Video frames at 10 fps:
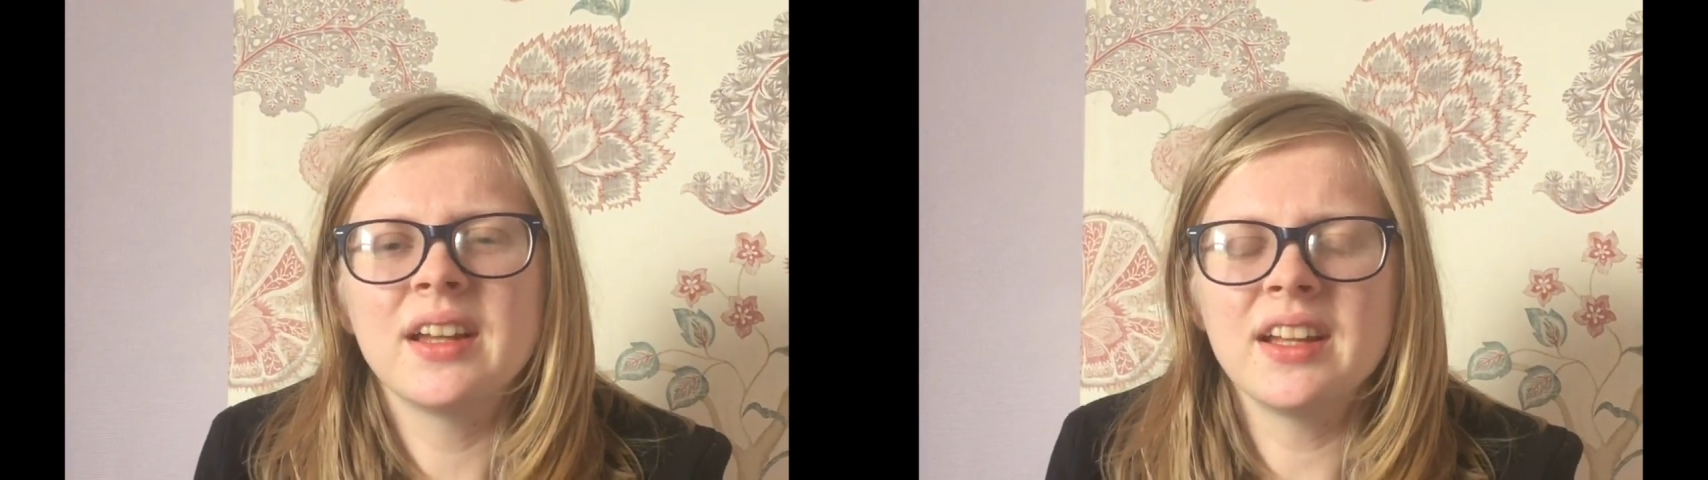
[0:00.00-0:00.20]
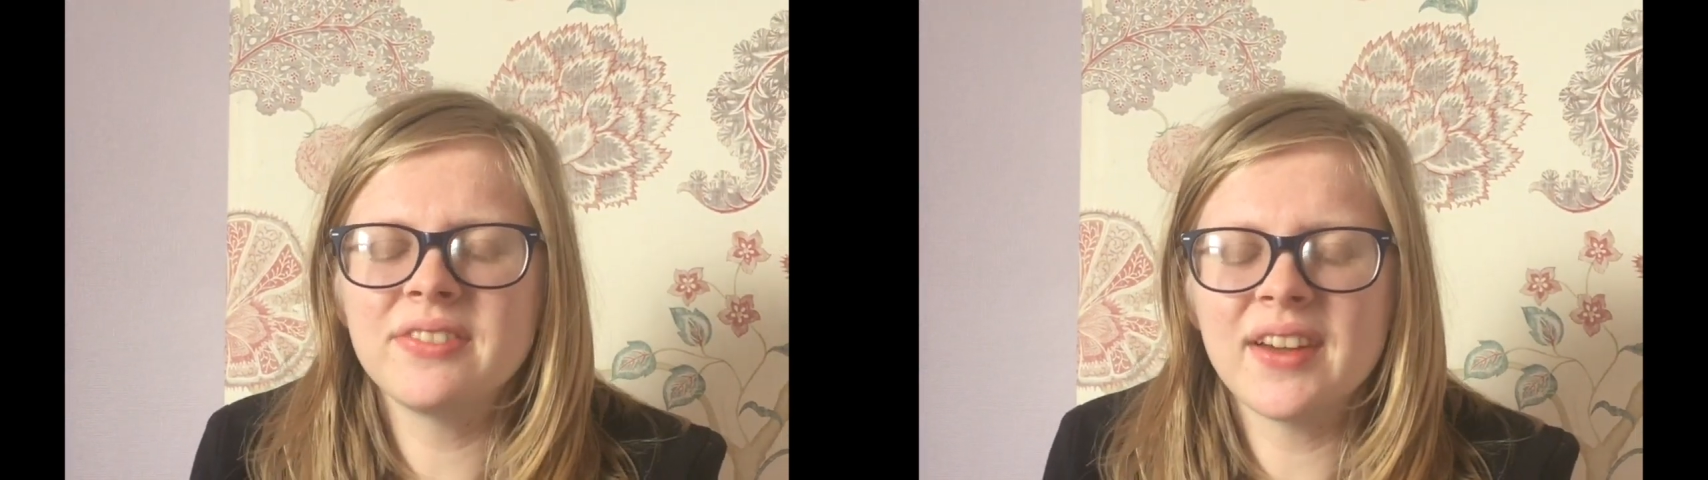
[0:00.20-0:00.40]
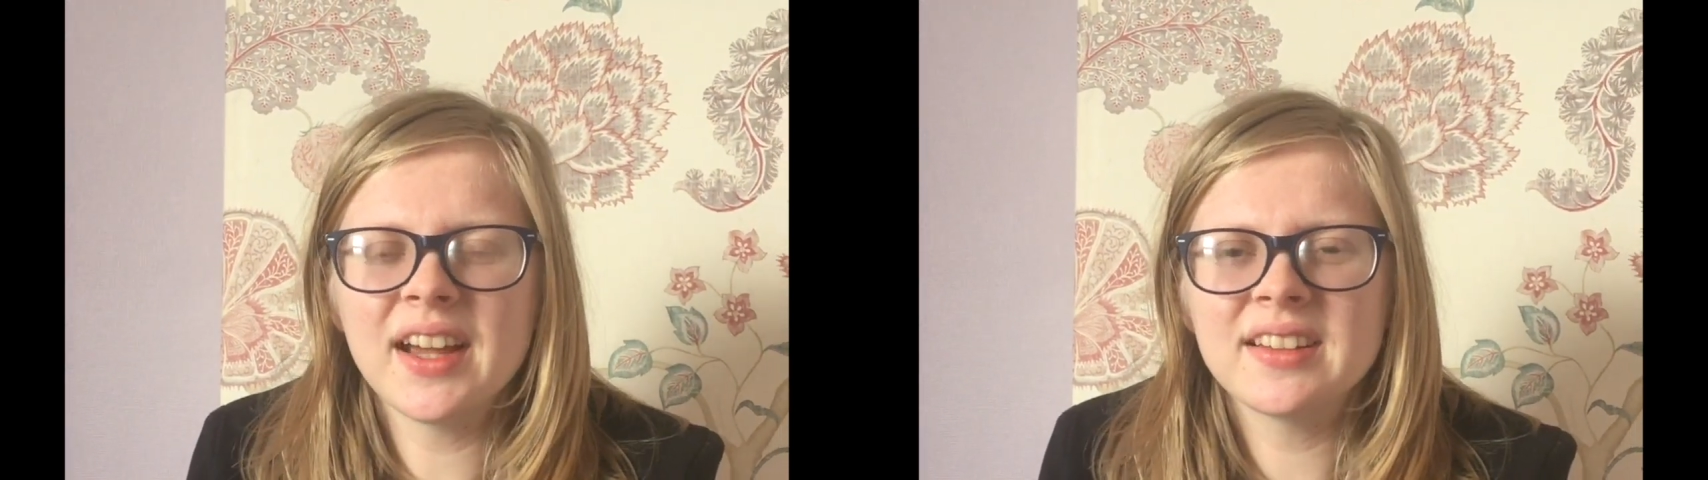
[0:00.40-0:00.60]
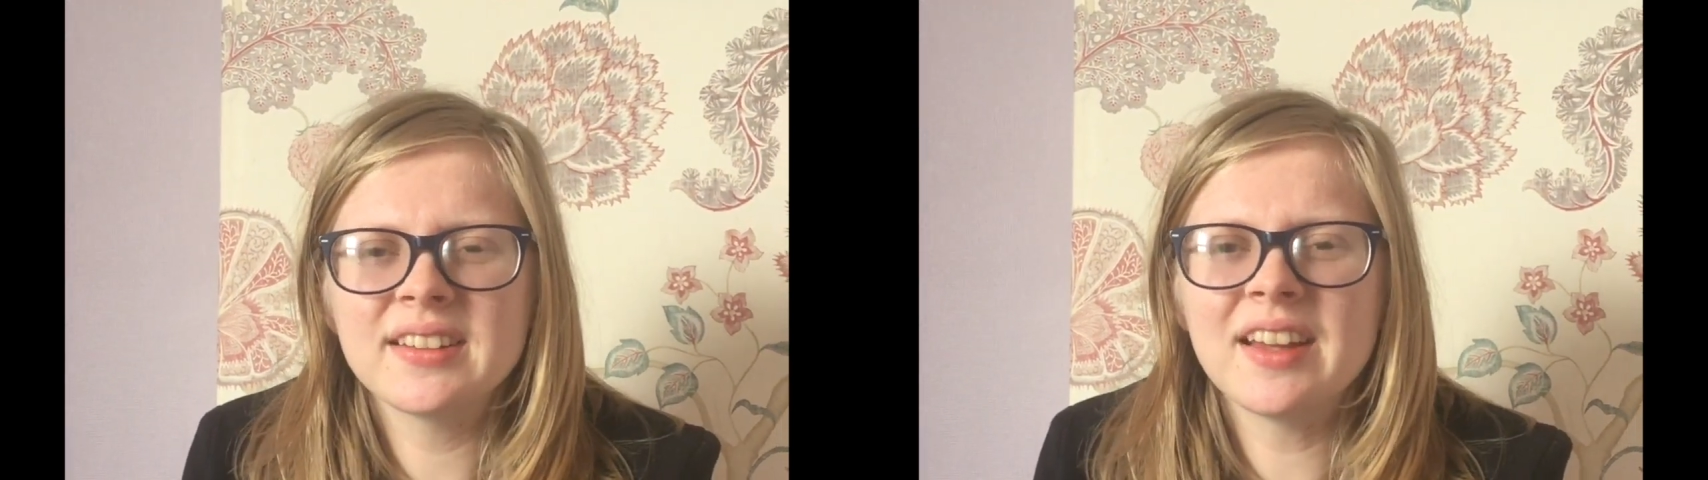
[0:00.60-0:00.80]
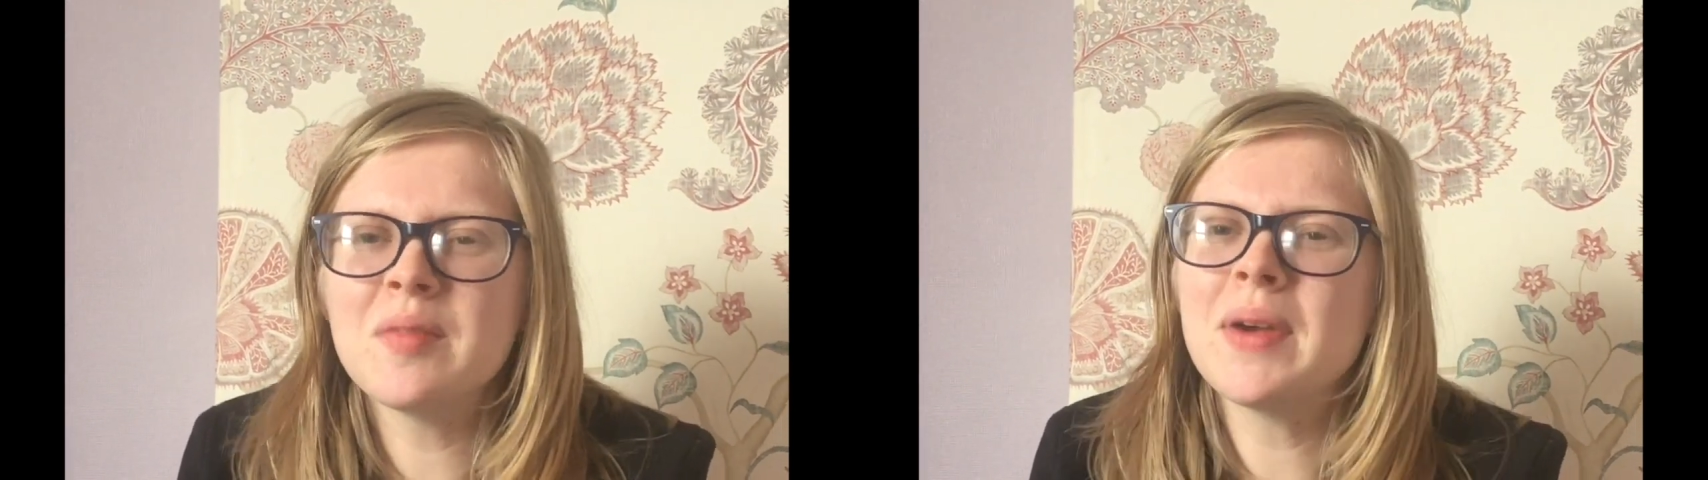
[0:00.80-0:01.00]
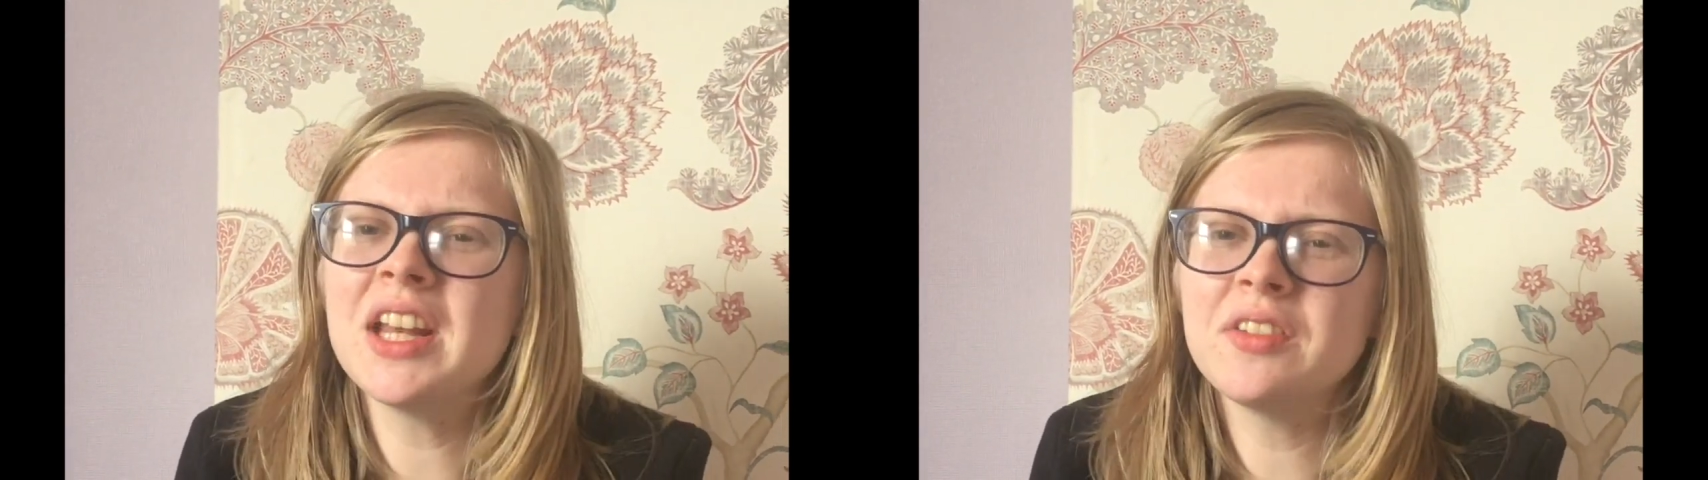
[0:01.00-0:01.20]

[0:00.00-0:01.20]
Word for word: In fact, there are many